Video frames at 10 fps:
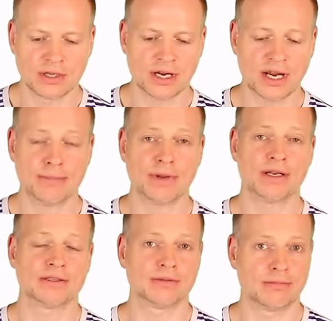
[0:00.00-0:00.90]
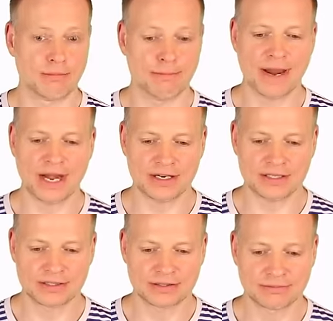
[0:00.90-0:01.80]
Um, and
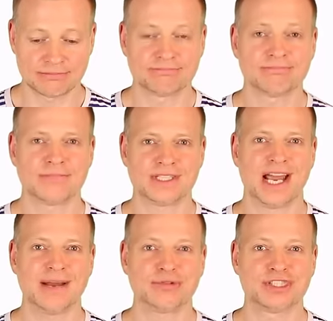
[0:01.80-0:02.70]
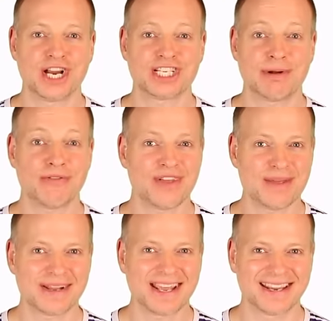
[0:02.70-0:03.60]
bears? Time to change my
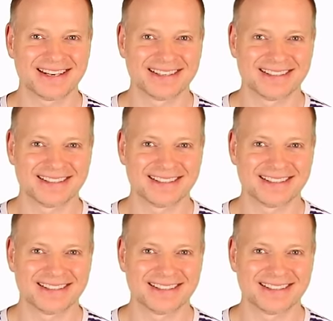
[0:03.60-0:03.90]
theme again.